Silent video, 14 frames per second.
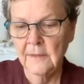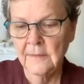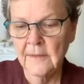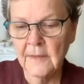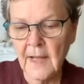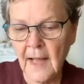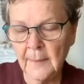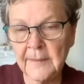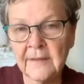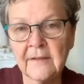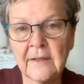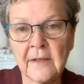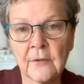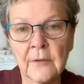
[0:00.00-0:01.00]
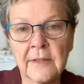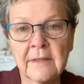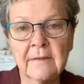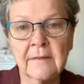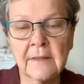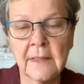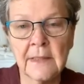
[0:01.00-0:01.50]
The
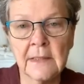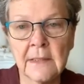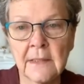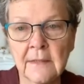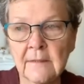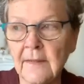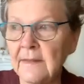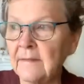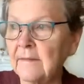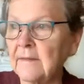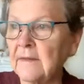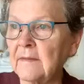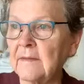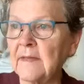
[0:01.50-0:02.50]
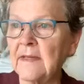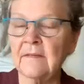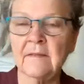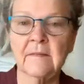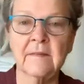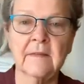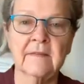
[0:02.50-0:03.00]
commentaries, and these
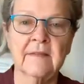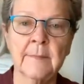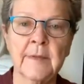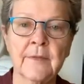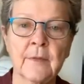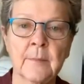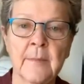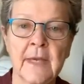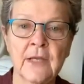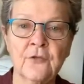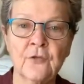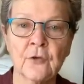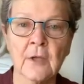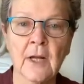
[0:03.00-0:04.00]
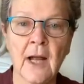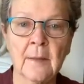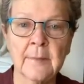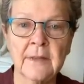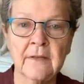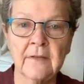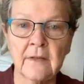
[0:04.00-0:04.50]
some of the major
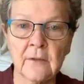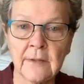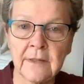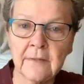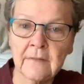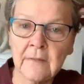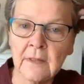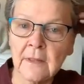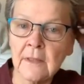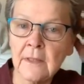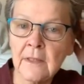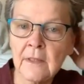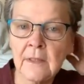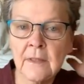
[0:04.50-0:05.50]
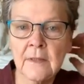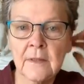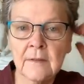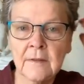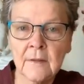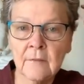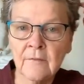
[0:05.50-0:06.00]
commentaries in
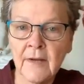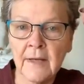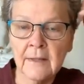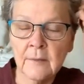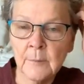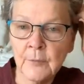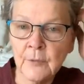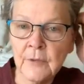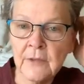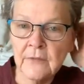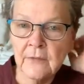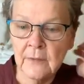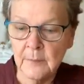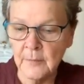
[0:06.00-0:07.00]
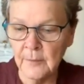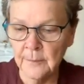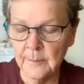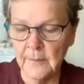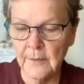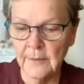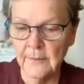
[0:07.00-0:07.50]
Theravadan Buddhism, or
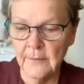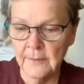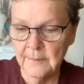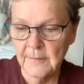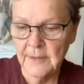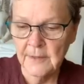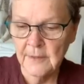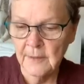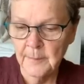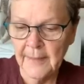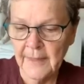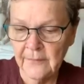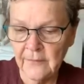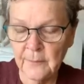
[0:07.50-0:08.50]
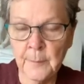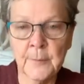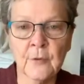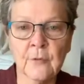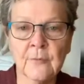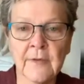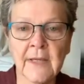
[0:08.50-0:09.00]
the path of
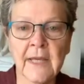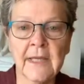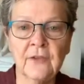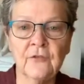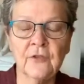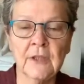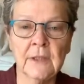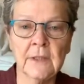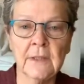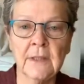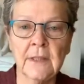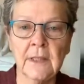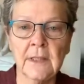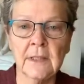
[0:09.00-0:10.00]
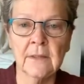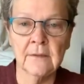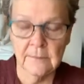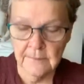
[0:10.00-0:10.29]
purification, and